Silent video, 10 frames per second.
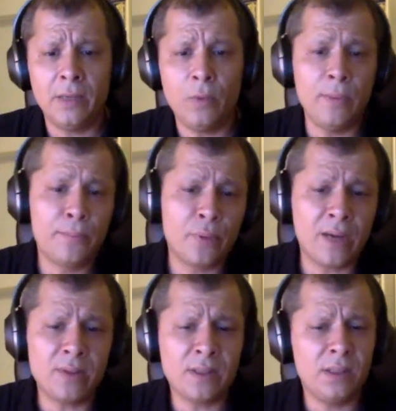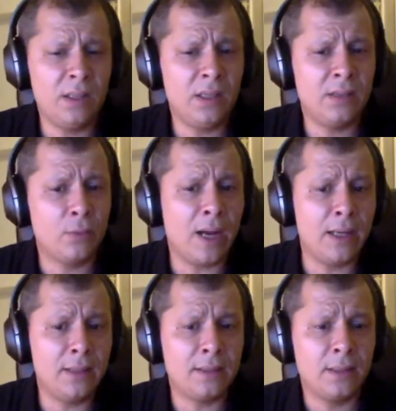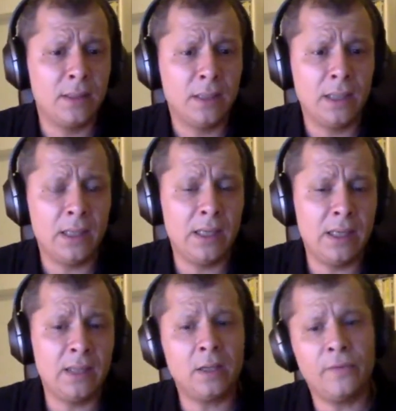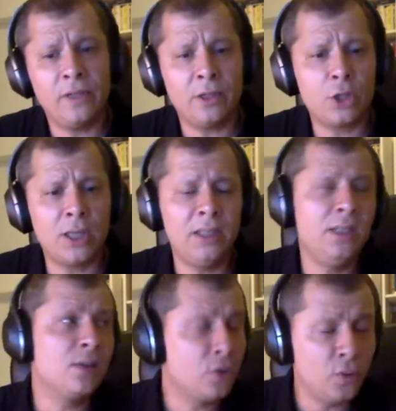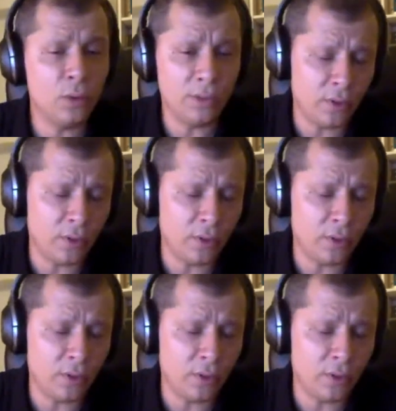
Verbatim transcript: When privacy is a right and confidentiality is a tool,